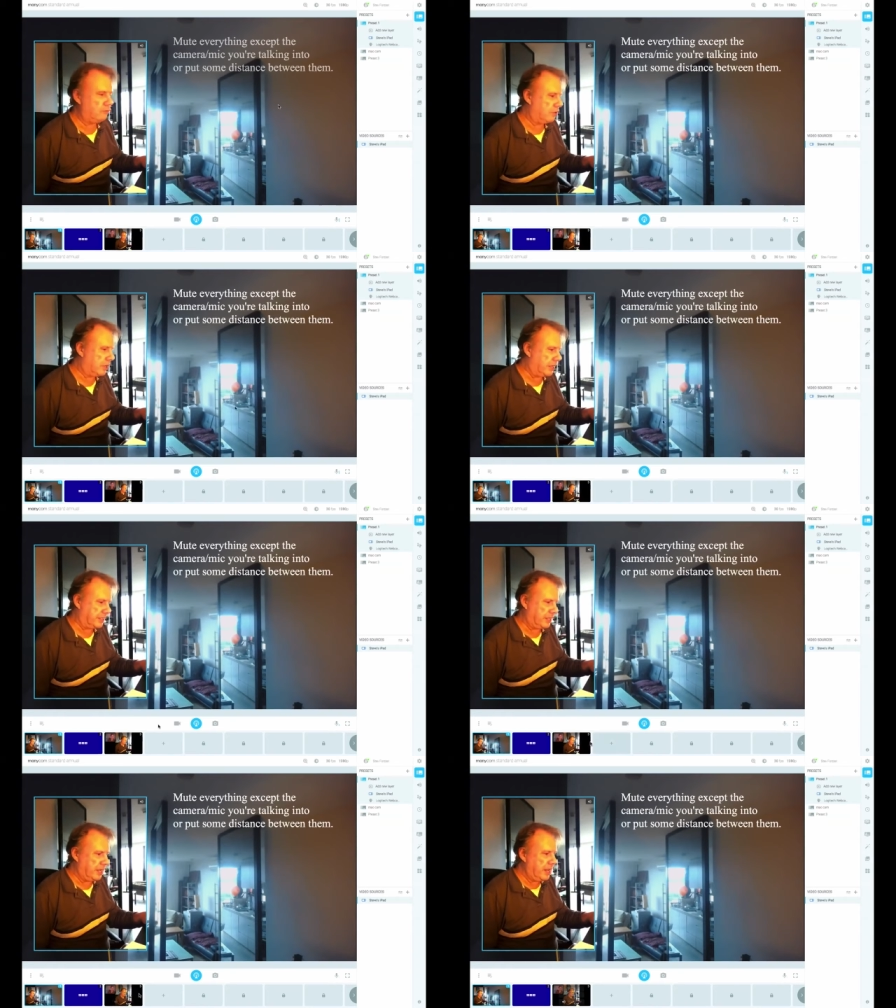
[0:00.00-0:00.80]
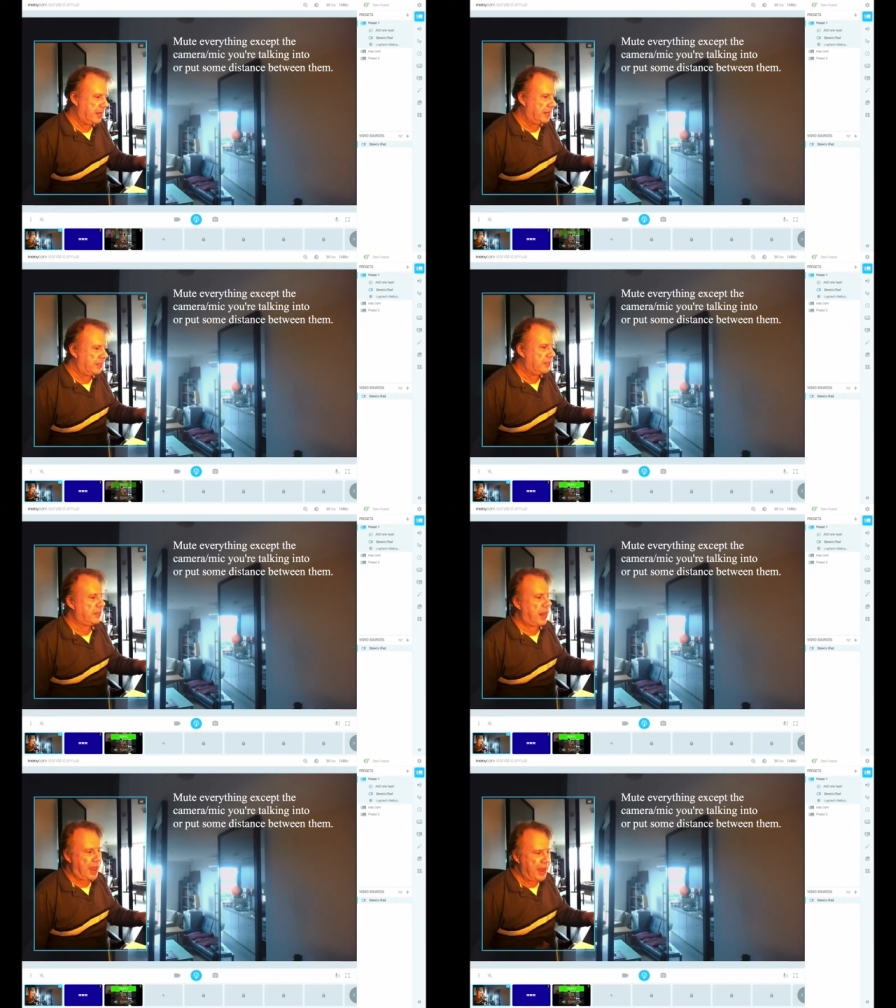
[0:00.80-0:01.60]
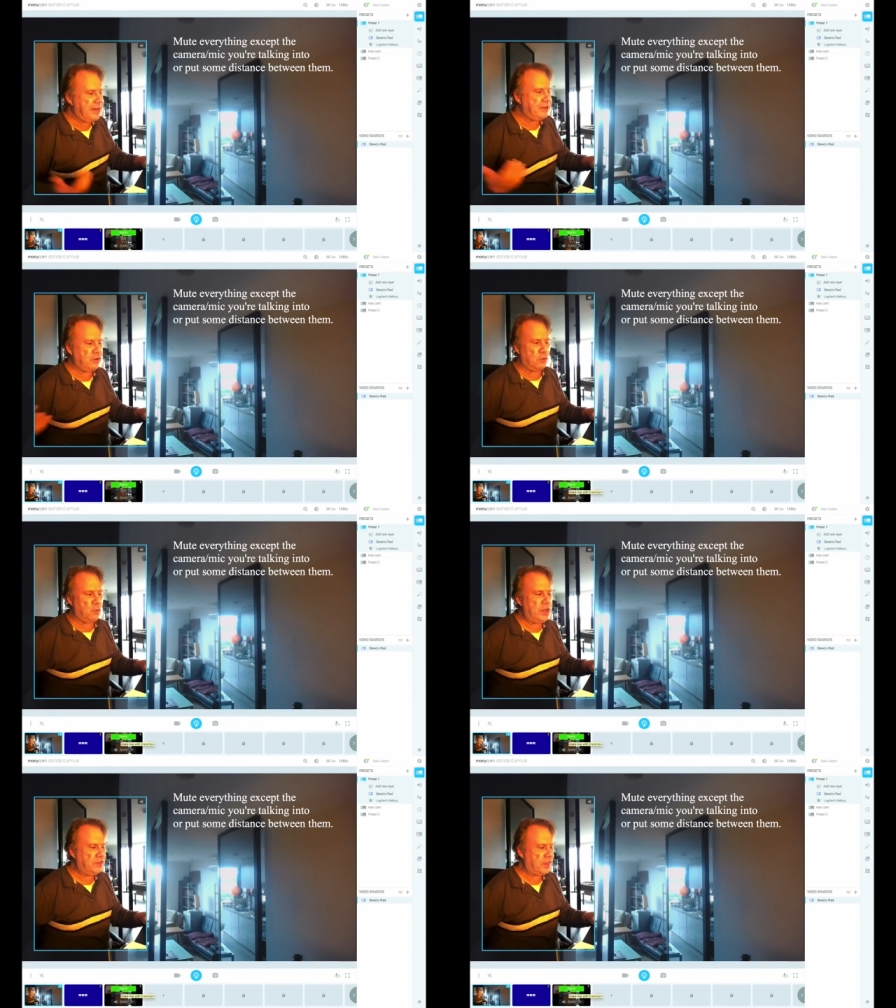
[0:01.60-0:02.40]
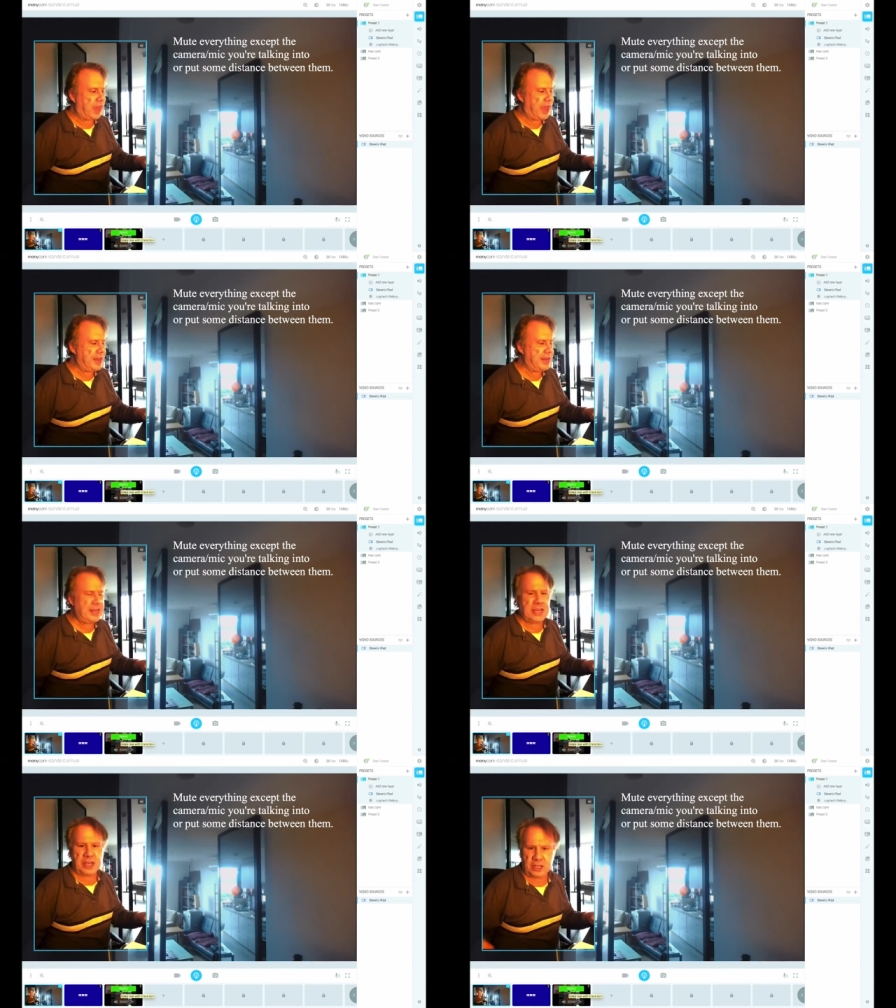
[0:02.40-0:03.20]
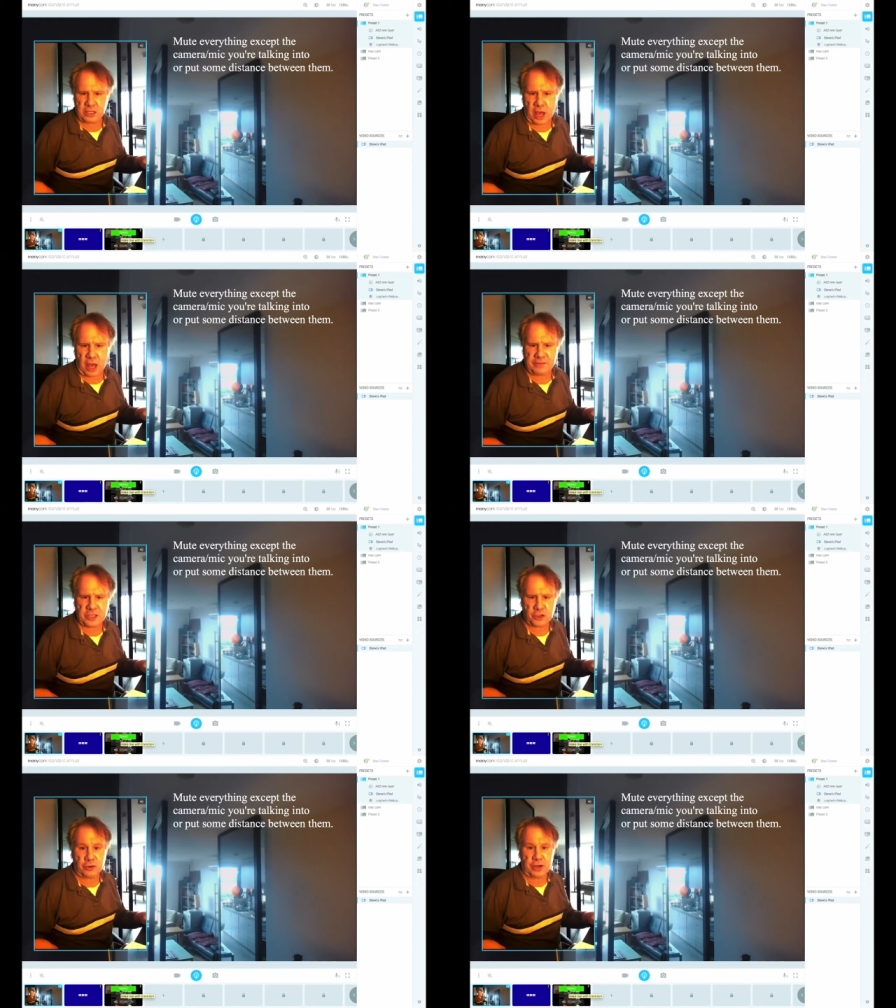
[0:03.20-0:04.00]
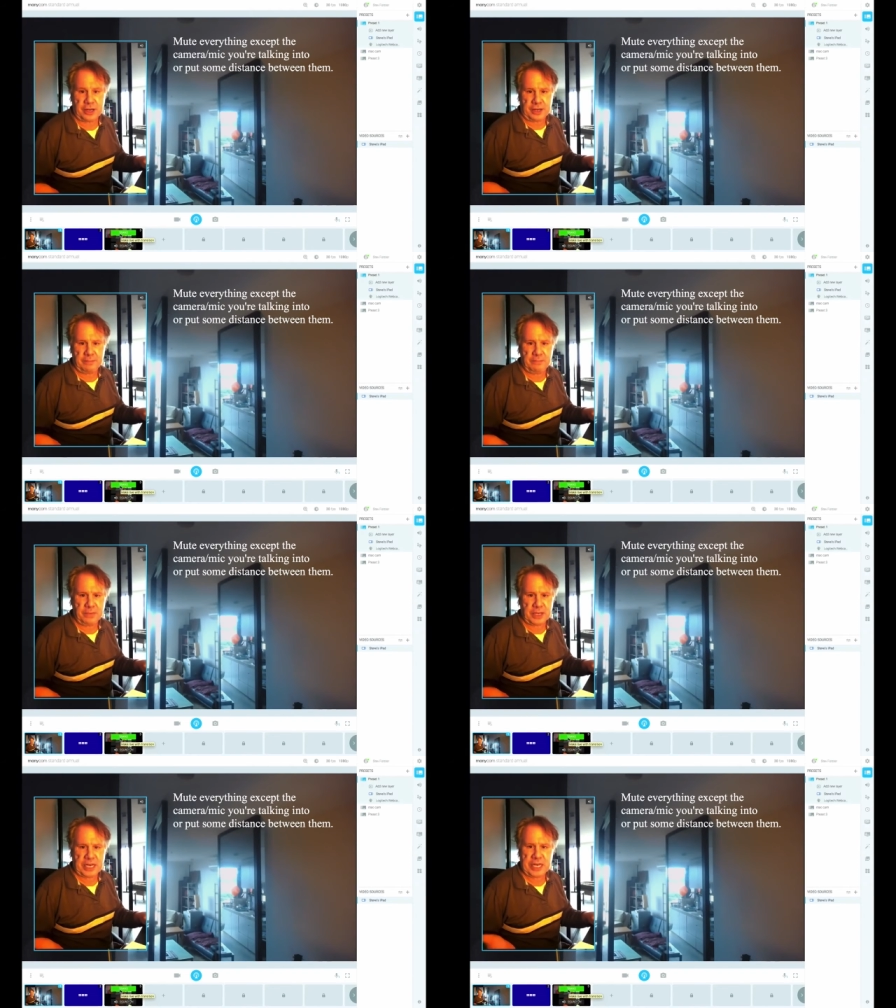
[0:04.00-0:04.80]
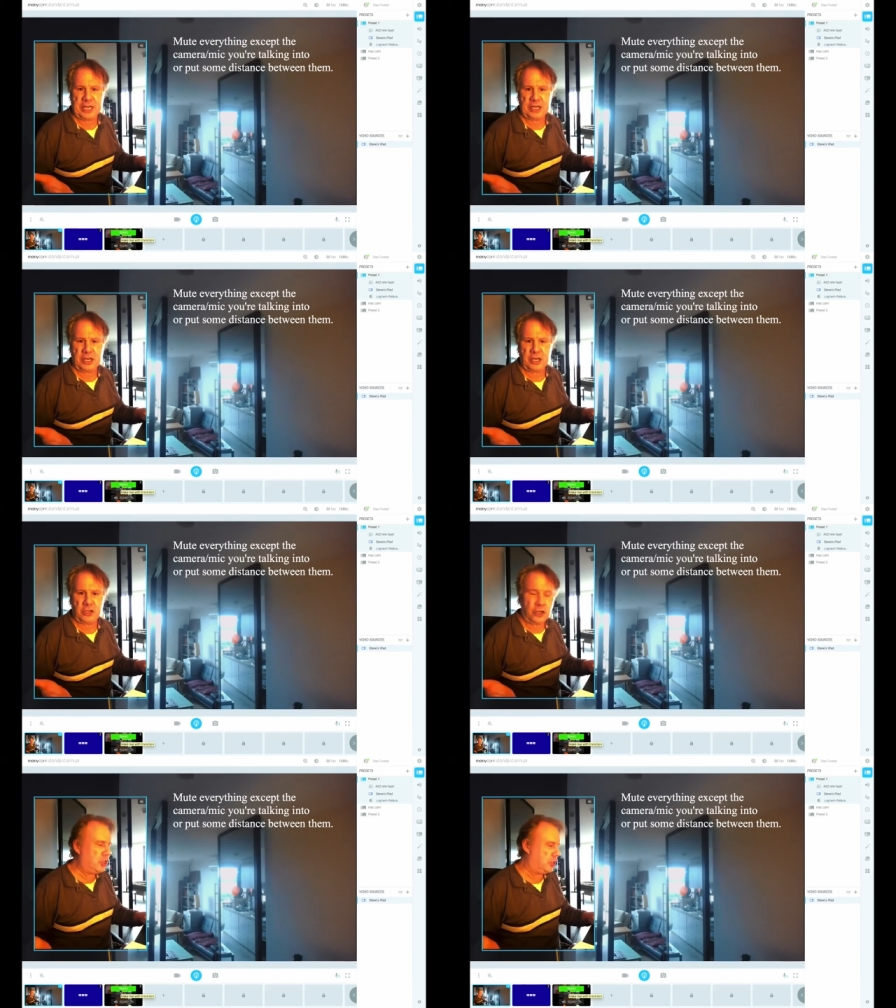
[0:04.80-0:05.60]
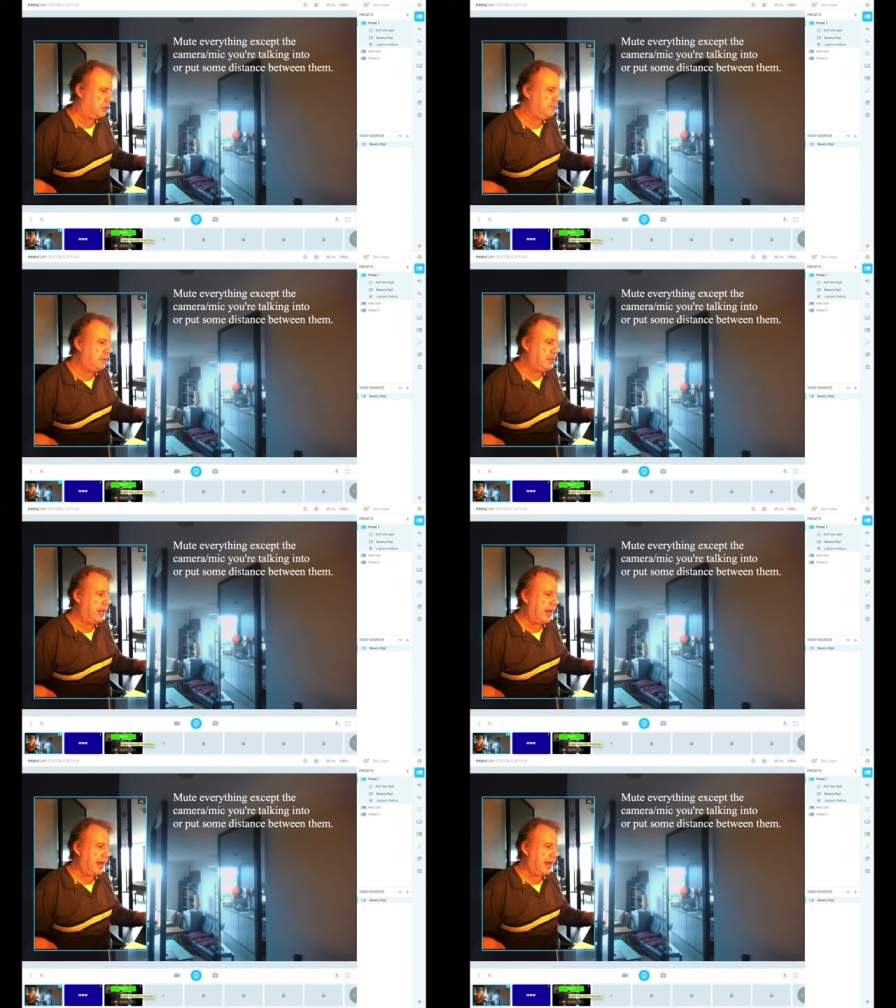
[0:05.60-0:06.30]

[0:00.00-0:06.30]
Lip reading: All right. And with a live stream in YouTube,